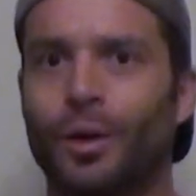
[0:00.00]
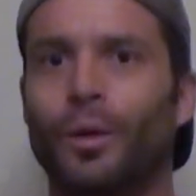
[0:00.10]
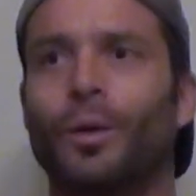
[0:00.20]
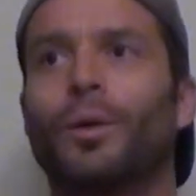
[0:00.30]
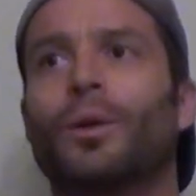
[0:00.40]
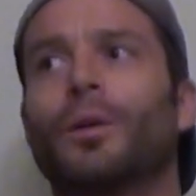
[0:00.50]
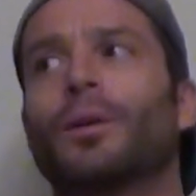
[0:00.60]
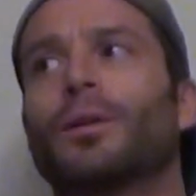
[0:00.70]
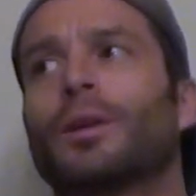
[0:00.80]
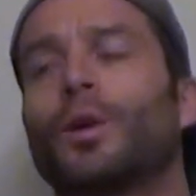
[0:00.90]

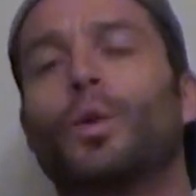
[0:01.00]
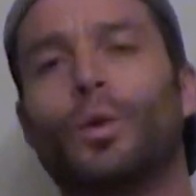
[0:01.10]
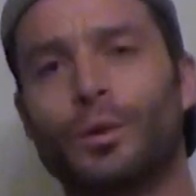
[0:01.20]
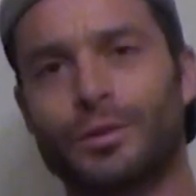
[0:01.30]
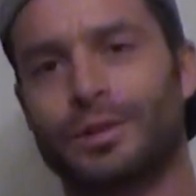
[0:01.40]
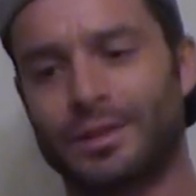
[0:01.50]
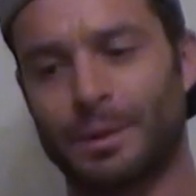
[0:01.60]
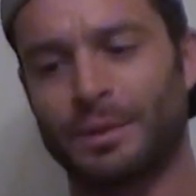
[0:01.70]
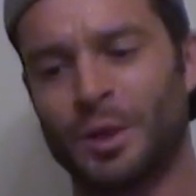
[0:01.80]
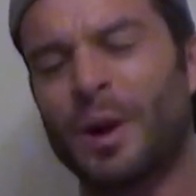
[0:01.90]
or a Coors or something.